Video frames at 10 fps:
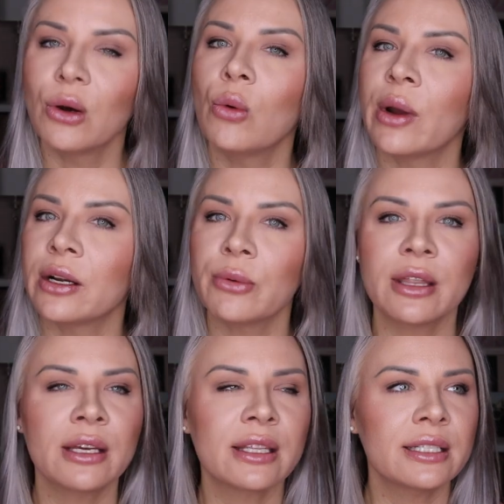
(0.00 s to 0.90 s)
Where do we
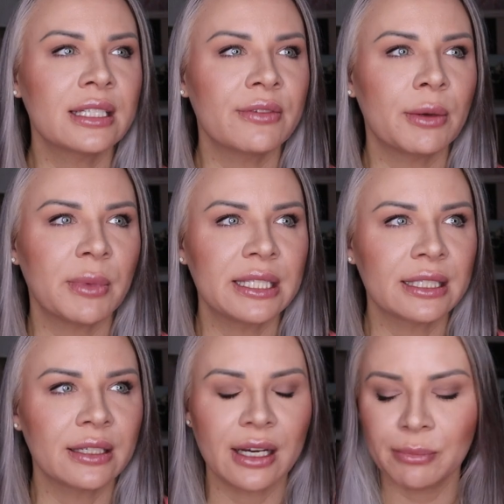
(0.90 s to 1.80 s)
think that civet
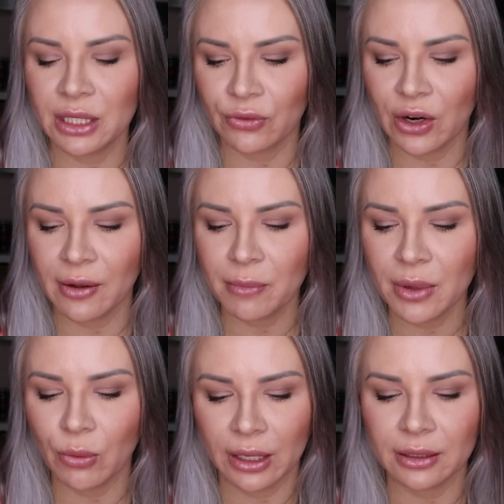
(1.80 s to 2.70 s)
musk comes
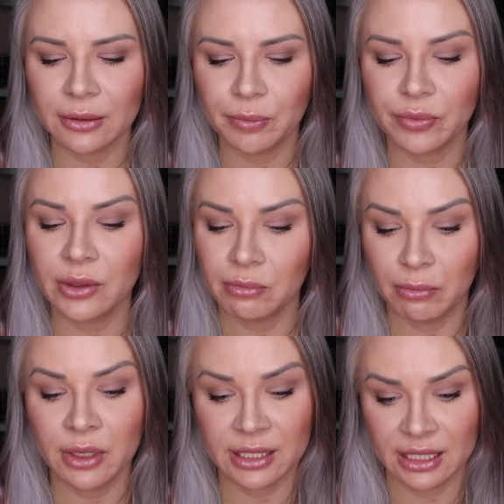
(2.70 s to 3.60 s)
from? Well, the,
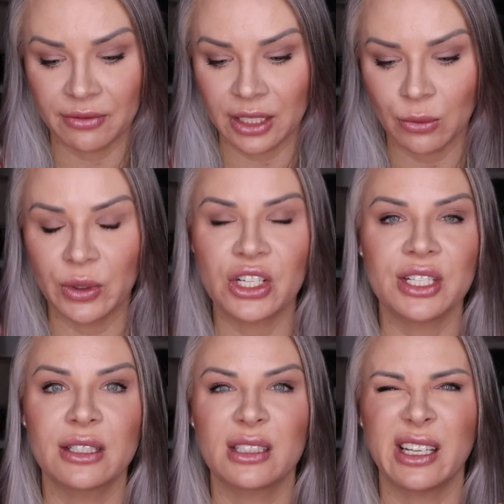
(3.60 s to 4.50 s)
the civet, which
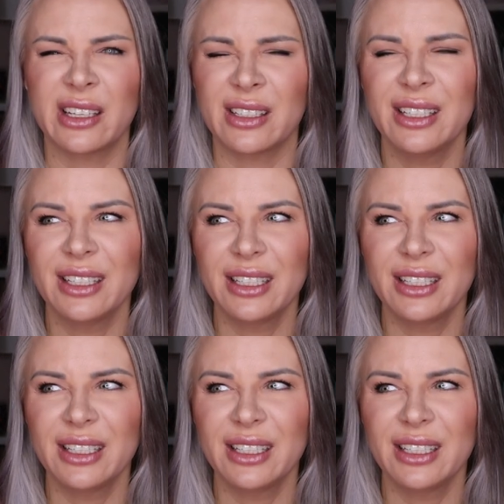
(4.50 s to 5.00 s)
is like